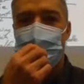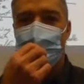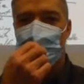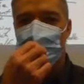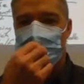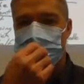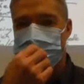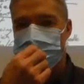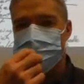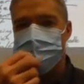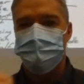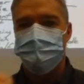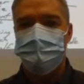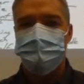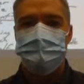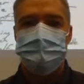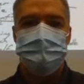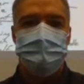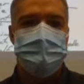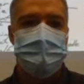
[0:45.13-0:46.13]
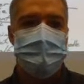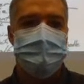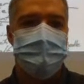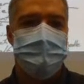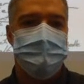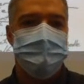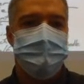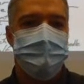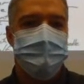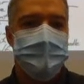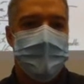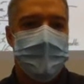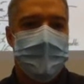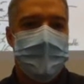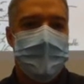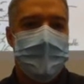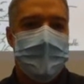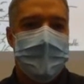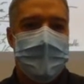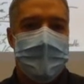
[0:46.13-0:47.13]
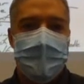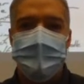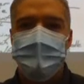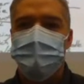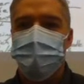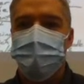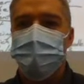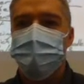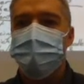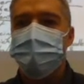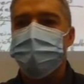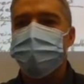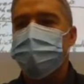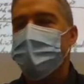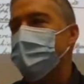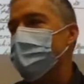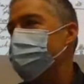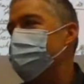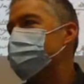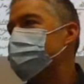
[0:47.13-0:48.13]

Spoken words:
I would guess from the look of it, I drew this out.